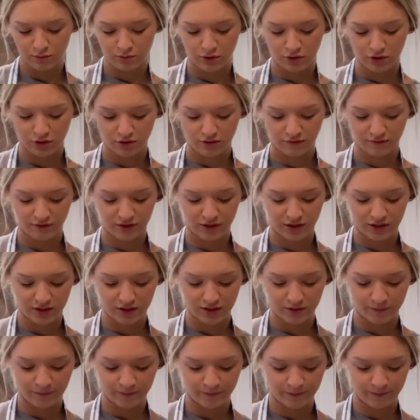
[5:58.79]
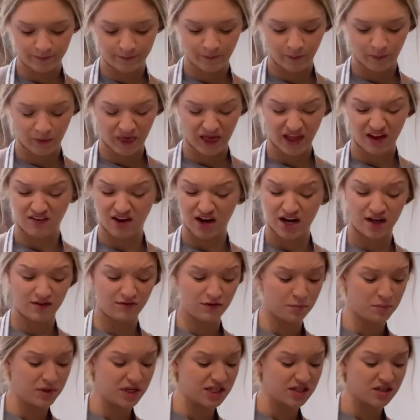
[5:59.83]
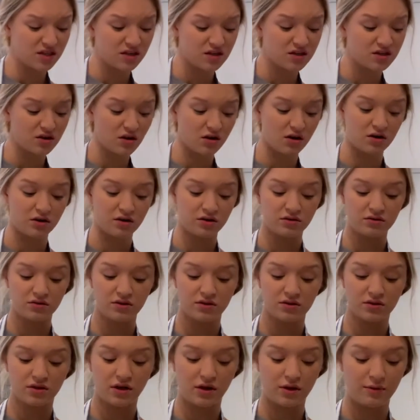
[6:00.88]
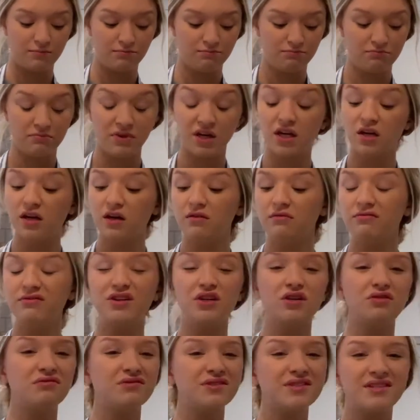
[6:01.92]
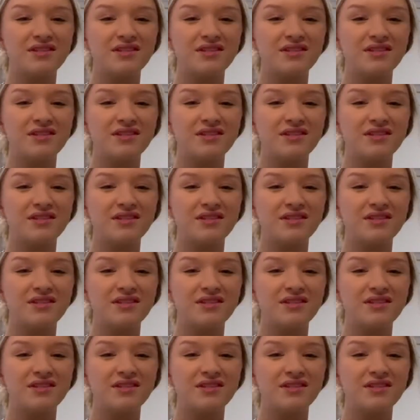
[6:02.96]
Perfect. If any of the pieces aren't big enough, you know,